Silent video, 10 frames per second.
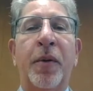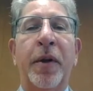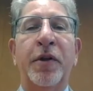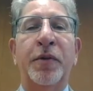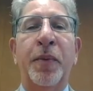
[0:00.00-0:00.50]
at
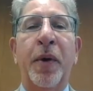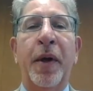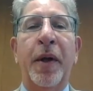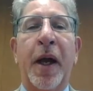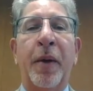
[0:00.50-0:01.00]
this
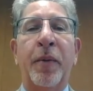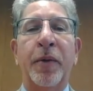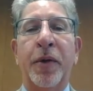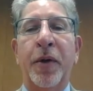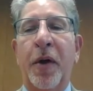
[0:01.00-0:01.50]
point, I will
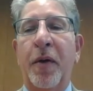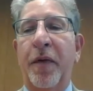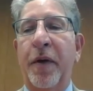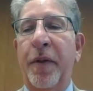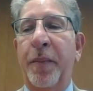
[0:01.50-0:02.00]
turn
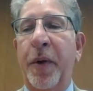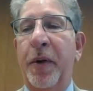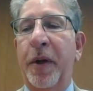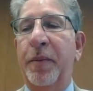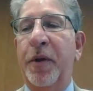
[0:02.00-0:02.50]
over the podium